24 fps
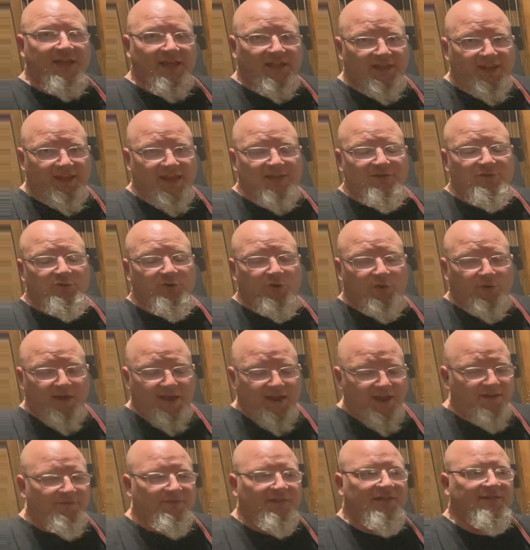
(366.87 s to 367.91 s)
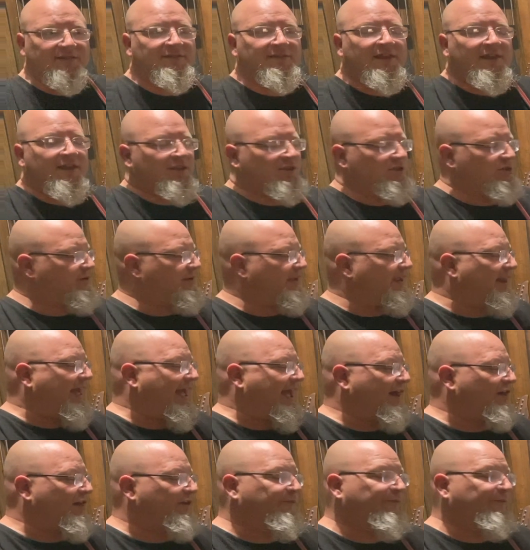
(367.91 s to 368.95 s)
Telecasters don't have this, you get
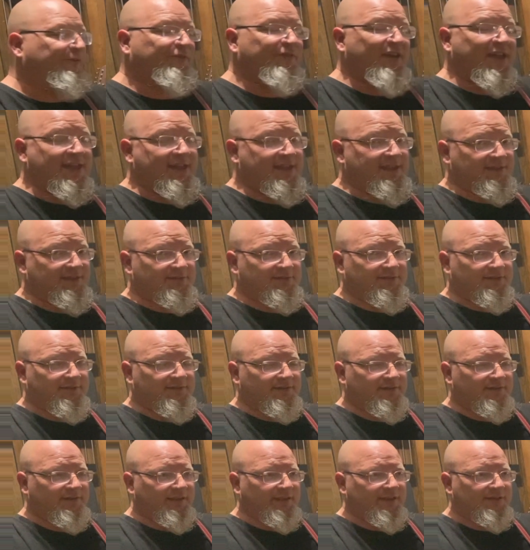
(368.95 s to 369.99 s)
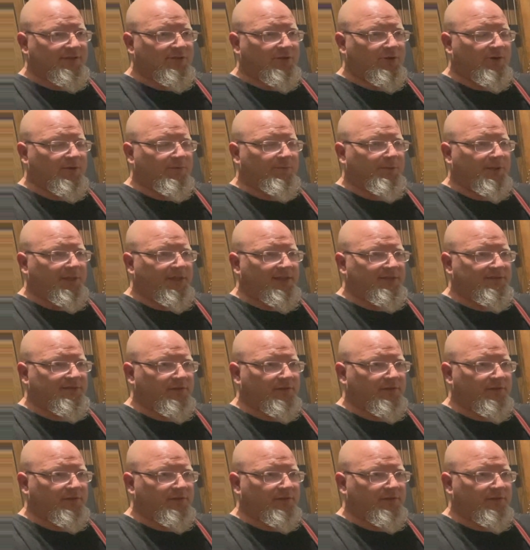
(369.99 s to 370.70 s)
out of phase guitar playing.